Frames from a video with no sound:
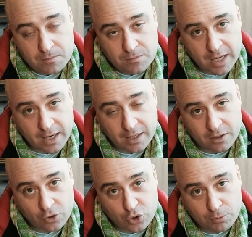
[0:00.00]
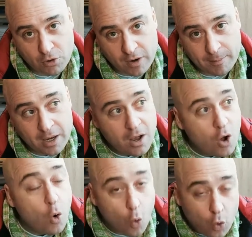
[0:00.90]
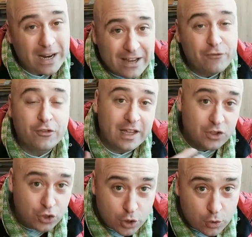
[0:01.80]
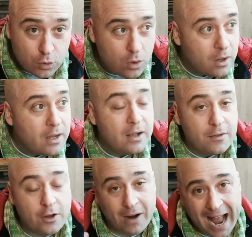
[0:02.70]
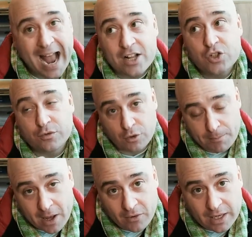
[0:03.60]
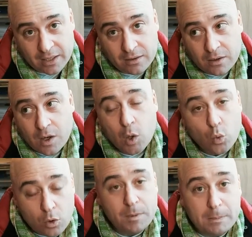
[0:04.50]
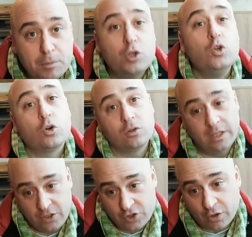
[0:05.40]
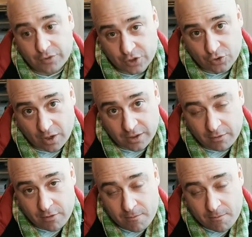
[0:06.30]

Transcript: that kind of cultural programming. Or if they do, their acts of rebellion will be purely self destructive,